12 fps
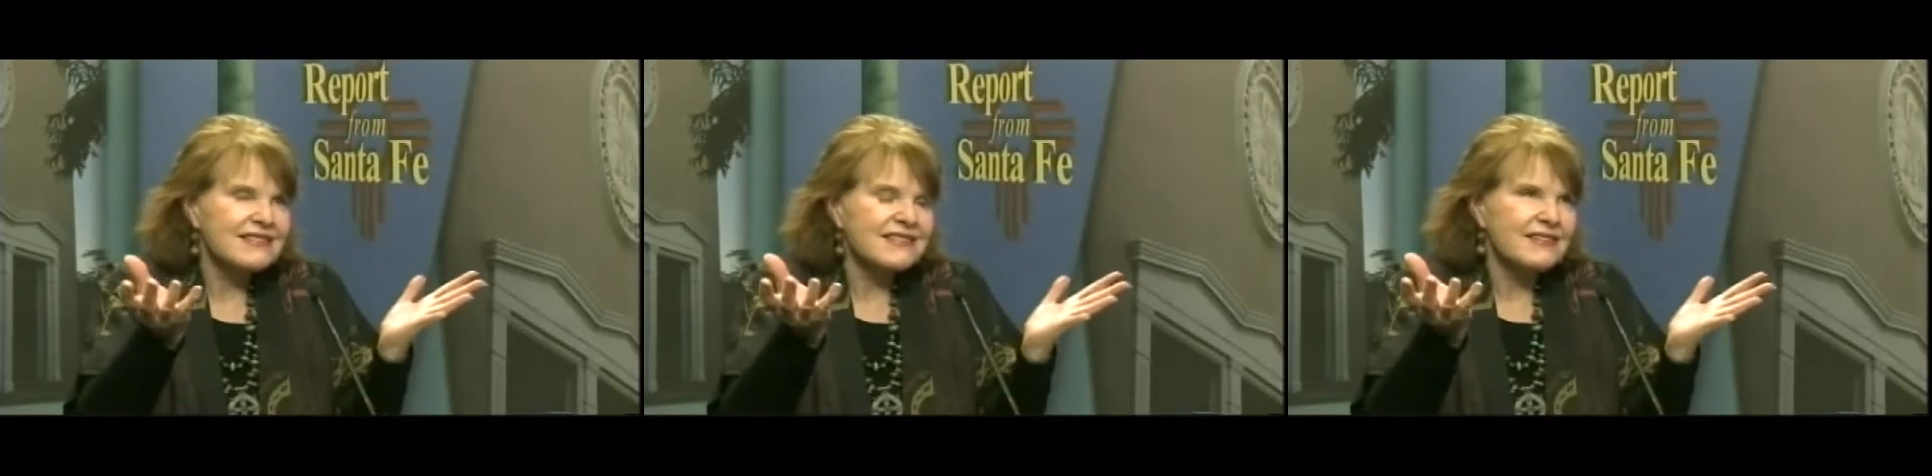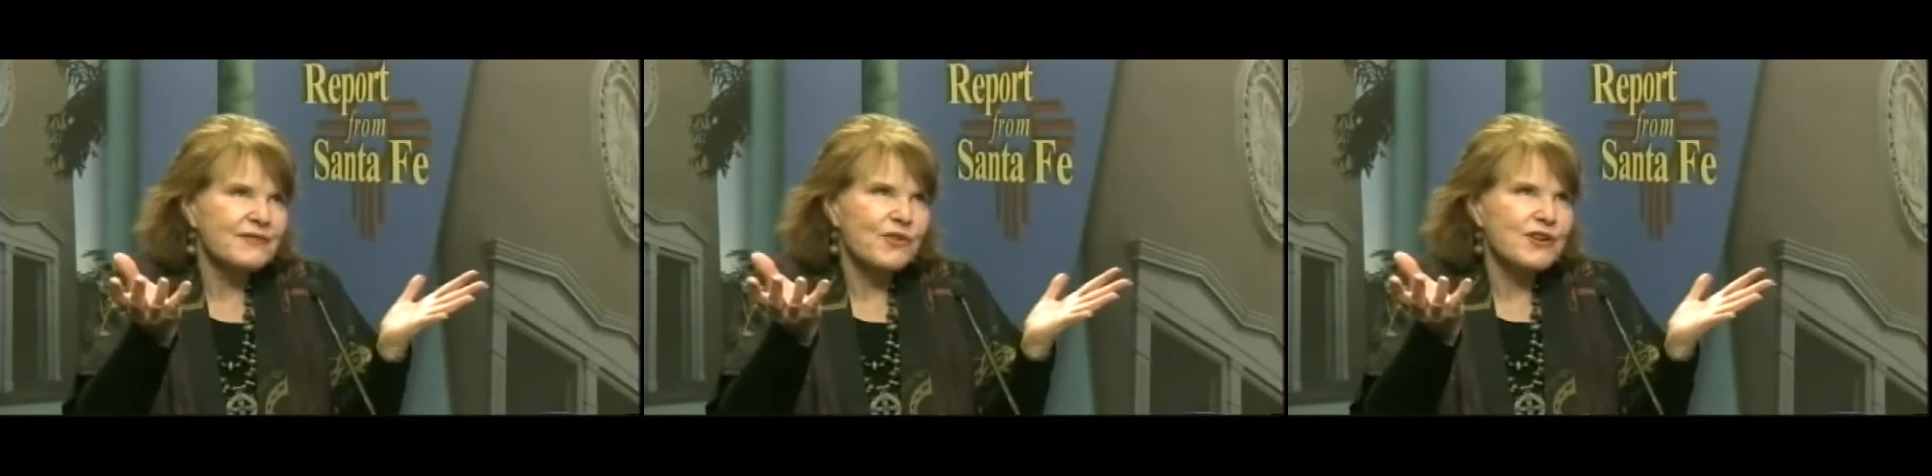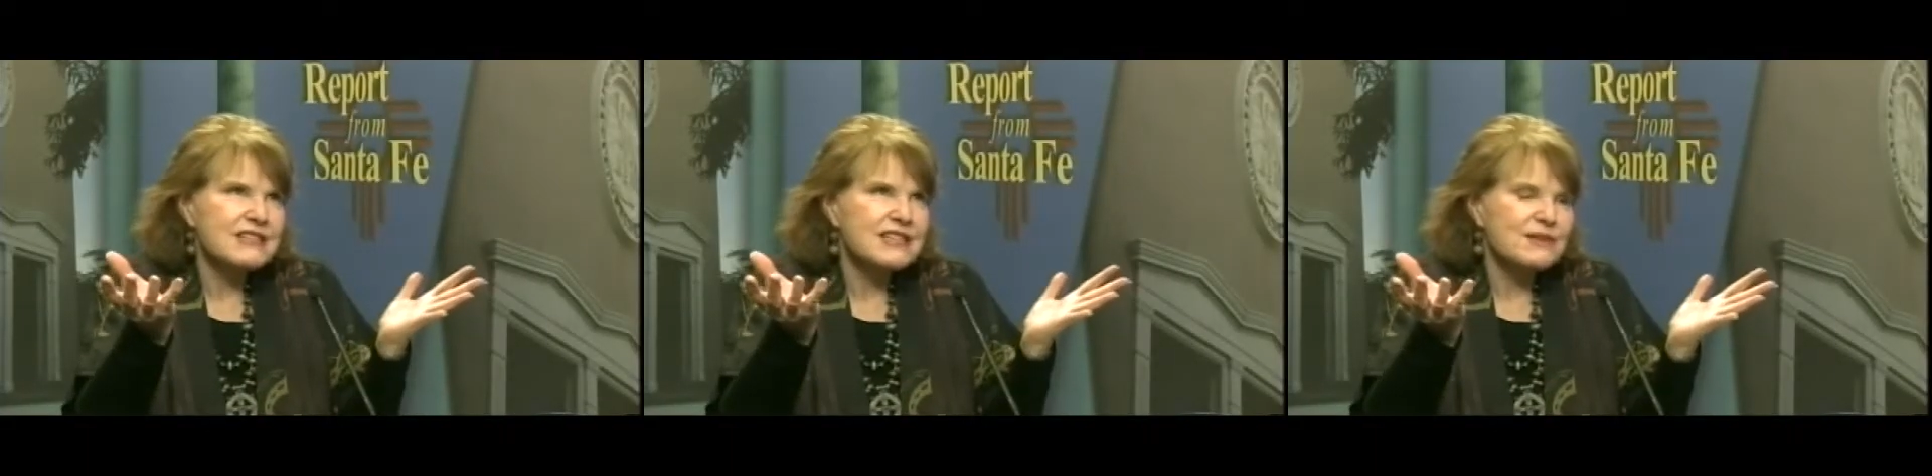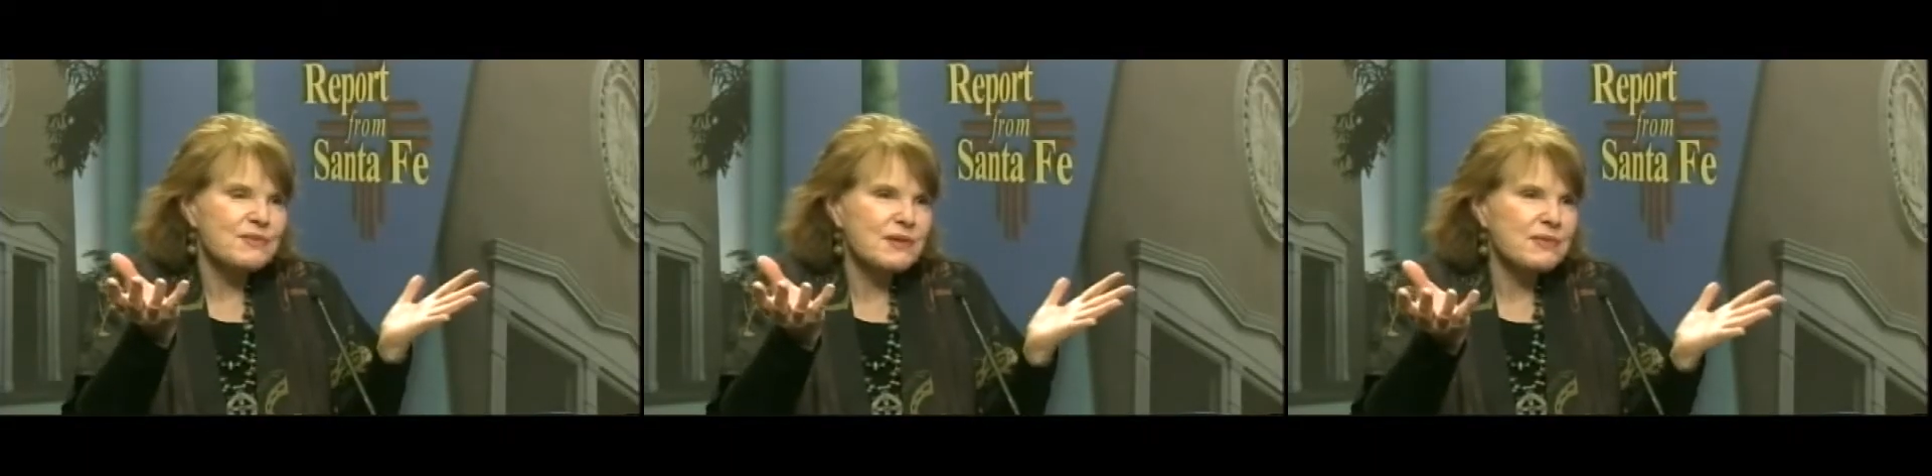the voice of
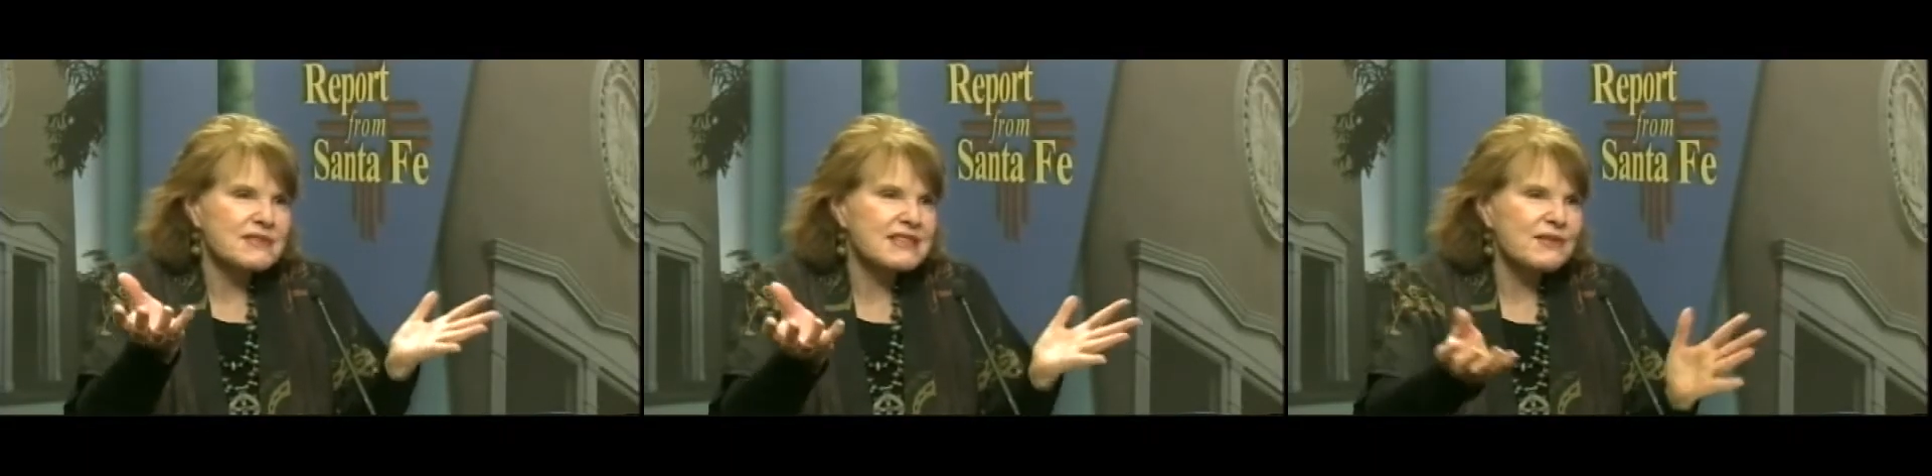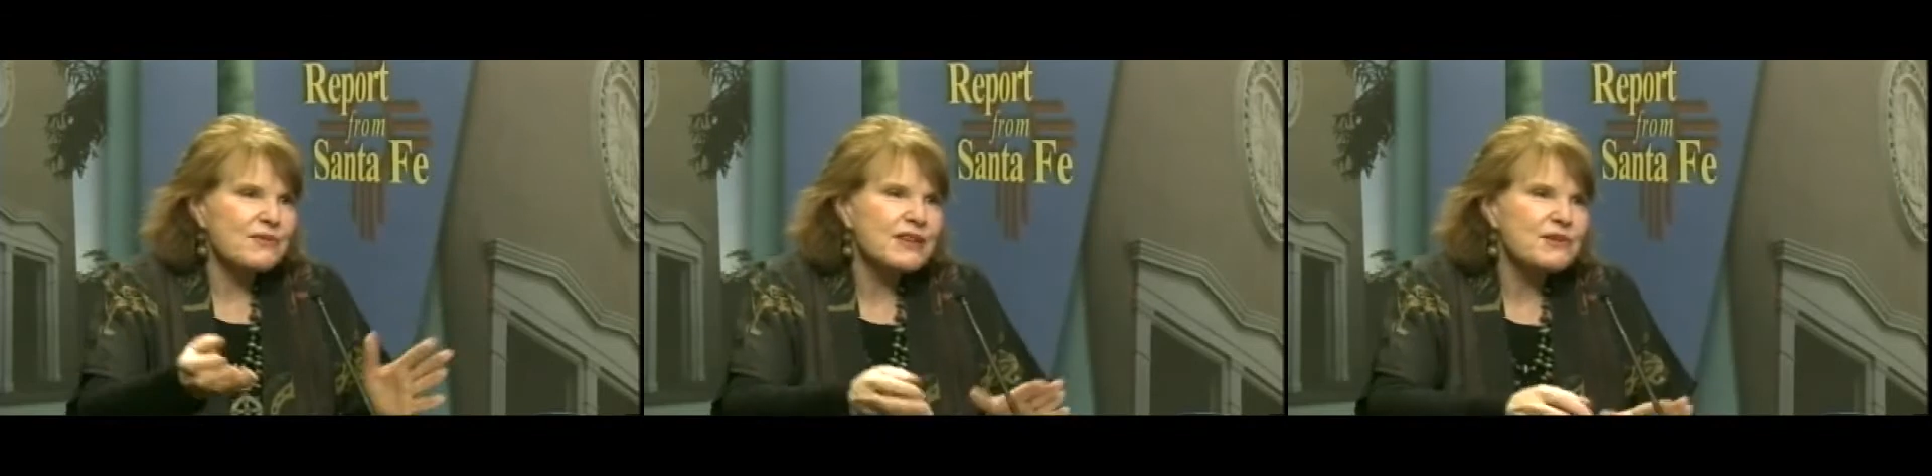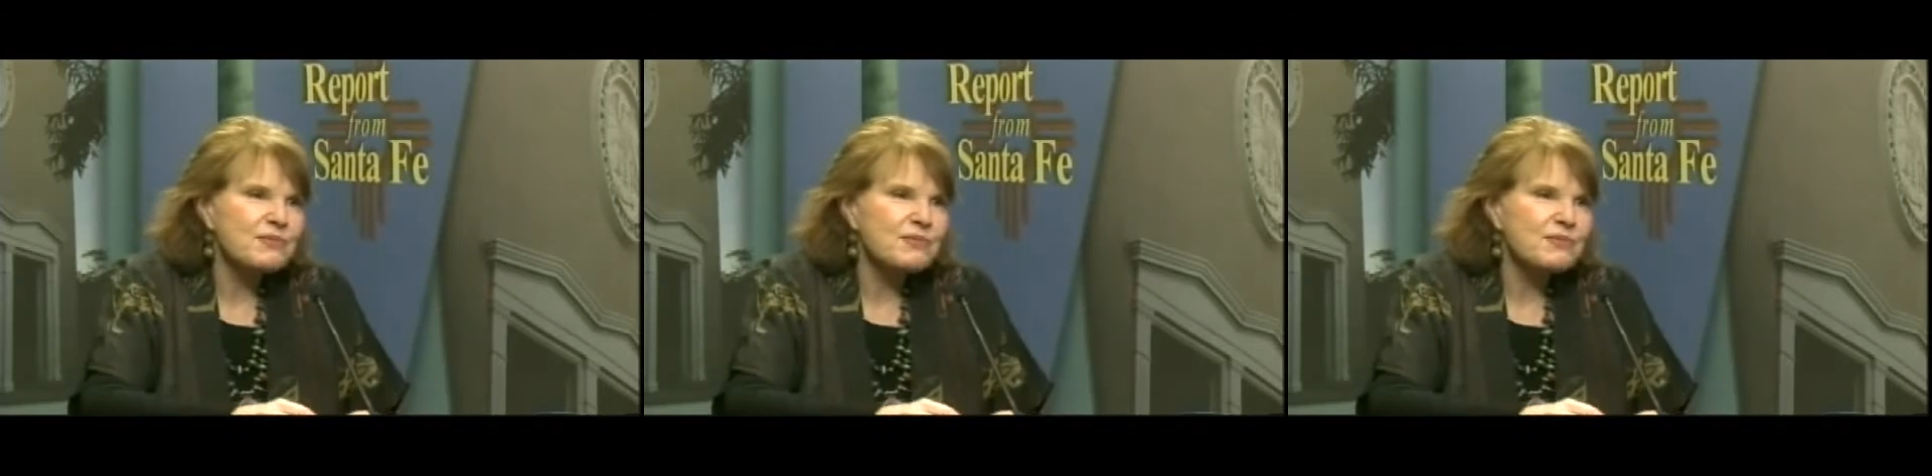the people, say, will you